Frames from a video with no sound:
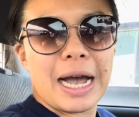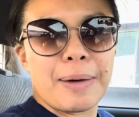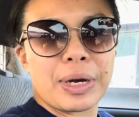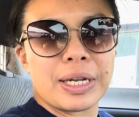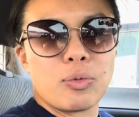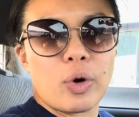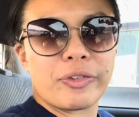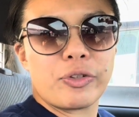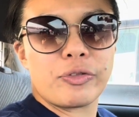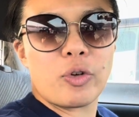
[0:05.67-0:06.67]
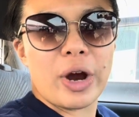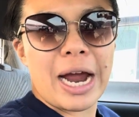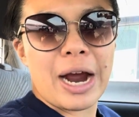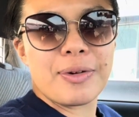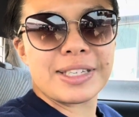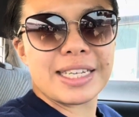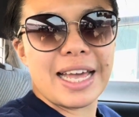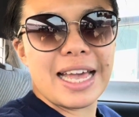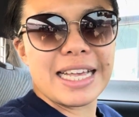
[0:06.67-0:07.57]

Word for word: I'm gonna work for four hours today